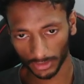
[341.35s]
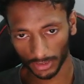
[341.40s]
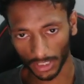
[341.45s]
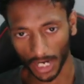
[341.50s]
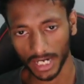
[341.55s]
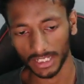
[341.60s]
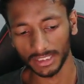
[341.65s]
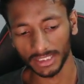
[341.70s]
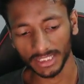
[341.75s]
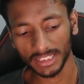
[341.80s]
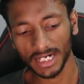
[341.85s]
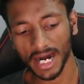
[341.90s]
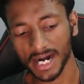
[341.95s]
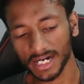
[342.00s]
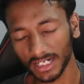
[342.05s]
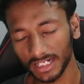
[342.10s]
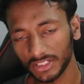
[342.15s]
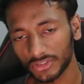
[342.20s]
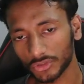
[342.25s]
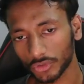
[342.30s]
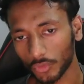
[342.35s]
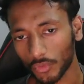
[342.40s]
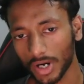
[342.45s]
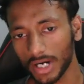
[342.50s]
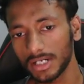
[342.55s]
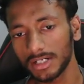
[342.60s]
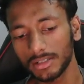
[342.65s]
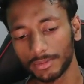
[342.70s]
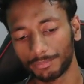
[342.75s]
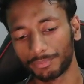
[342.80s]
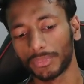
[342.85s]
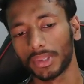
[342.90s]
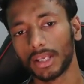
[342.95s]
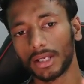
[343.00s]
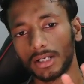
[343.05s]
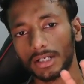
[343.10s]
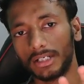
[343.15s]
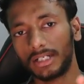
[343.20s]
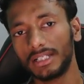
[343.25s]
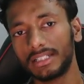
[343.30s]
I need at least one
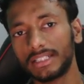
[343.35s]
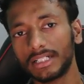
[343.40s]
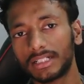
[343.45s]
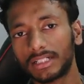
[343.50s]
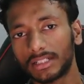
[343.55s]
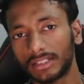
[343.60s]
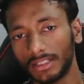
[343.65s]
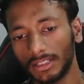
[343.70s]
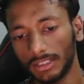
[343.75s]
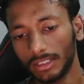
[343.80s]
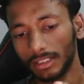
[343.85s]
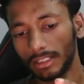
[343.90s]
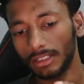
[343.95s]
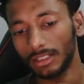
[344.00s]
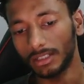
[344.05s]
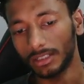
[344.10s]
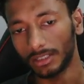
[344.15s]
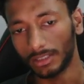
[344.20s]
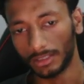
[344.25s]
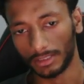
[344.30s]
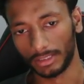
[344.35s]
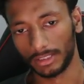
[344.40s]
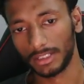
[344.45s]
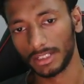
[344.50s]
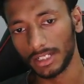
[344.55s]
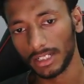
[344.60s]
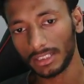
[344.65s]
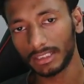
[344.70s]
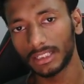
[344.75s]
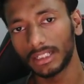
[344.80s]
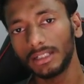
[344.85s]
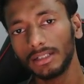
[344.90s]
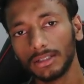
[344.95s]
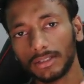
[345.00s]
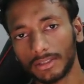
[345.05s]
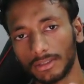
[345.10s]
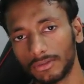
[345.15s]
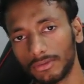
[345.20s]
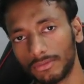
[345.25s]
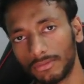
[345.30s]
digit in the
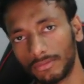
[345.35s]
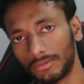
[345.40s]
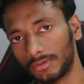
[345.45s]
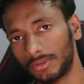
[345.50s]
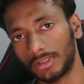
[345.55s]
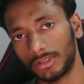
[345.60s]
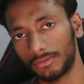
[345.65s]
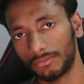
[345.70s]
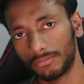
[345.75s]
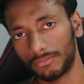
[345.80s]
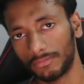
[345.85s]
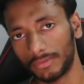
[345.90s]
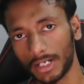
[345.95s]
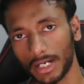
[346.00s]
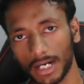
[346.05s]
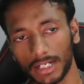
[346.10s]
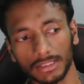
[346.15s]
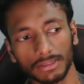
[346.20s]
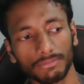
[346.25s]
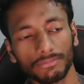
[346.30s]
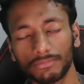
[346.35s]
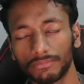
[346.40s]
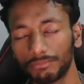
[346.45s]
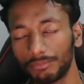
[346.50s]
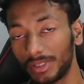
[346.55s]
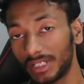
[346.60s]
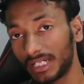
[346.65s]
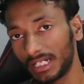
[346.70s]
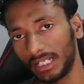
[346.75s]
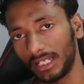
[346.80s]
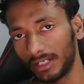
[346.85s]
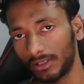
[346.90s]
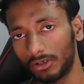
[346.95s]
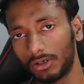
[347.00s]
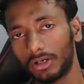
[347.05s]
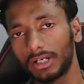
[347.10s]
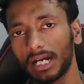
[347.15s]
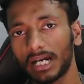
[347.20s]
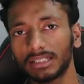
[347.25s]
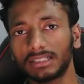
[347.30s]
at the beginning
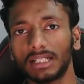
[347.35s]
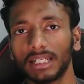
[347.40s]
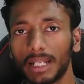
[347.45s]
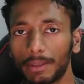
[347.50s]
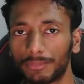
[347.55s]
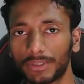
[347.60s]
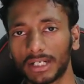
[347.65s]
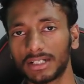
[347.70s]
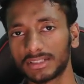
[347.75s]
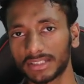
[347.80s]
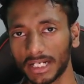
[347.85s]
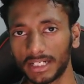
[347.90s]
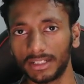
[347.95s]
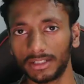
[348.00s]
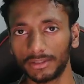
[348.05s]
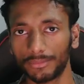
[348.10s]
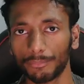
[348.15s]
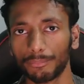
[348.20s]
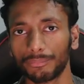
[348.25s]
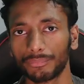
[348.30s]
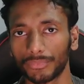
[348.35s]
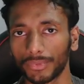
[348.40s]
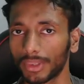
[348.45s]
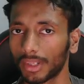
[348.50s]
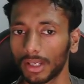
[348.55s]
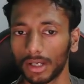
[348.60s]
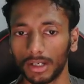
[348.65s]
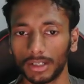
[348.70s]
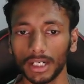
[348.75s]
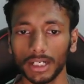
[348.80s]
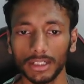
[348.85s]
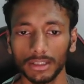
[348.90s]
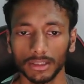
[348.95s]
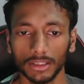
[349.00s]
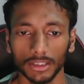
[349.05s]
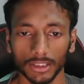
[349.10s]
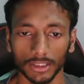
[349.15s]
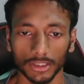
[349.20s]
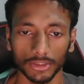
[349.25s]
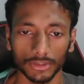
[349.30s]
or at the left hand side. Alright.
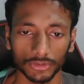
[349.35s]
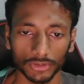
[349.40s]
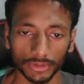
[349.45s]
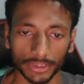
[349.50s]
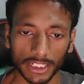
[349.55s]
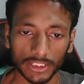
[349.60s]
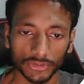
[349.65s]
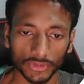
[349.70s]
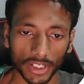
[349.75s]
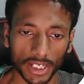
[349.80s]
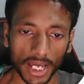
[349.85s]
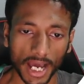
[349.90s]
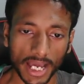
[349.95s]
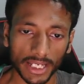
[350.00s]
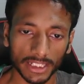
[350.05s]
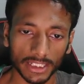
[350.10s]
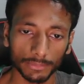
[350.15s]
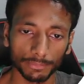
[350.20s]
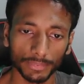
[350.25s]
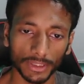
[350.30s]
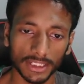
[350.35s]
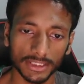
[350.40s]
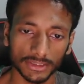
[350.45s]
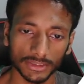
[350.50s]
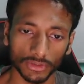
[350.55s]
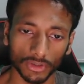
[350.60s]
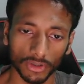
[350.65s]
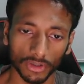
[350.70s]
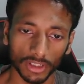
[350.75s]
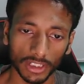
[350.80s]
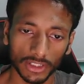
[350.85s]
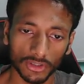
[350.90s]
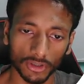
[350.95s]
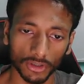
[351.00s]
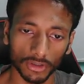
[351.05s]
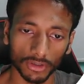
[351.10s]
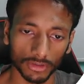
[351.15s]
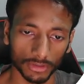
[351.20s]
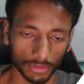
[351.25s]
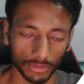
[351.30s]
So that's why I can place only
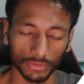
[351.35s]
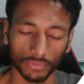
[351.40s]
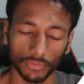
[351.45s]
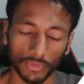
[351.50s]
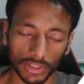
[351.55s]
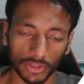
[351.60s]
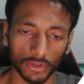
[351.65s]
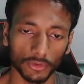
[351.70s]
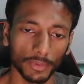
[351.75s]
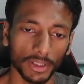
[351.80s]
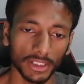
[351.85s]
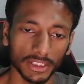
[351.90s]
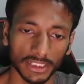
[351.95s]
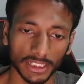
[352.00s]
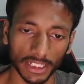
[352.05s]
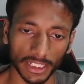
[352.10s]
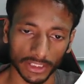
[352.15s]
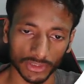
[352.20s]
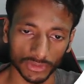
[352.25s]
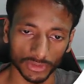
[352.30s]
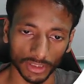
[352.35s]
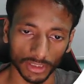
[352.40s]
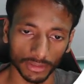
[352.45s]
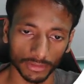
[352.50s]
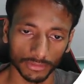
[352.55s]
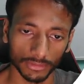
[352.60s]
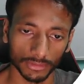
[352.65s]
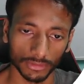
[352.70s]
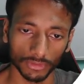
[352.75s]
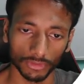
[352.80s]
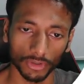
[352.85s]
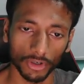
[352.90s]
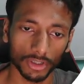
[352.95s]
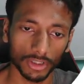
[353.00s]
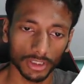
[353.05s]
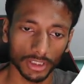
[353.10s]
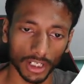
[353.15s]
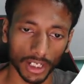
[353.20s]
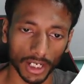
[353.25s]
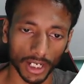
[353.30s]
one comma here actually.
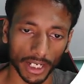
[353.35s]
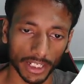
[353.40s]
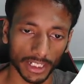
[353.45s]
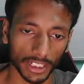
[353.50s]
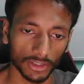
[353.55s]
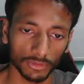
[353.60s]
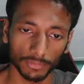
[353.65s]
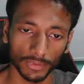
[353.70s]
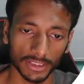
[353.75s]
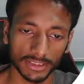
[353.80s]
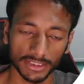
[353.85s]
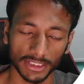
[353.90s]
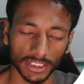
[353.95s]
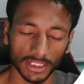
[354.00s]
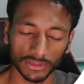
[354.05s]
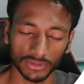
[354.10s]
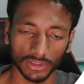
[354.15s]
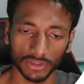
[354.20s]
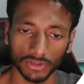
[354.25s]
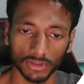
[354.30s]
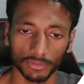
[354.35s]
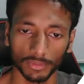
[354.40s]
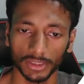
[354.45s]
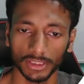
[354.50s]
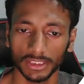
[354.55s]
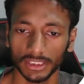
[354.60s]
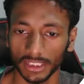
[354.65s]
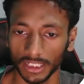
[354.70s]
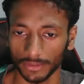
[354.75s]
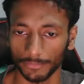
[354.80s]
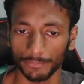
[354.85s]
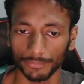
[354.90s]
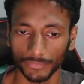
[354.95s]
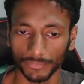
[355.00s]
Not I cannot place here actually comma here.